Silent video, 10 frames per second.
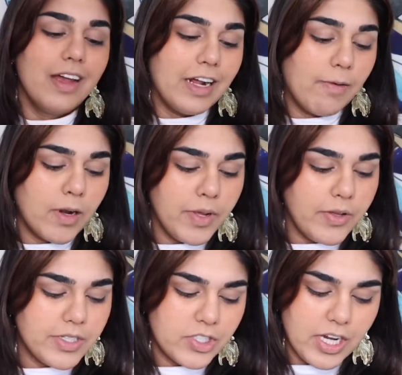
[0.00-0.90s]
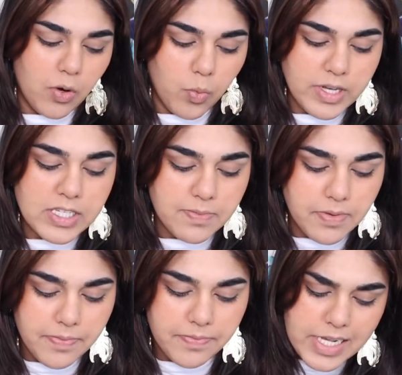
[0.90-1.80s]
I'm gonna be using shade Wisp.
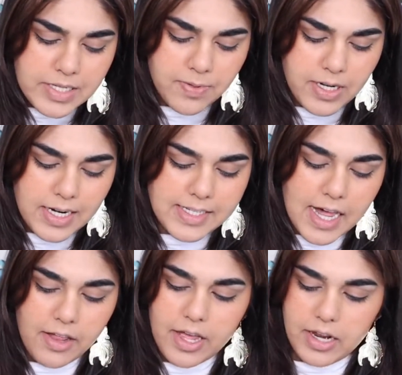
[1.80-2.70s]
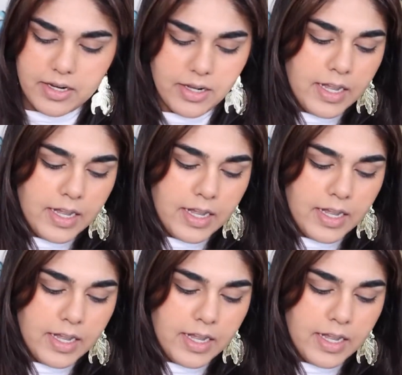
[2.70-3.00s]
It's a pretty nice highlight.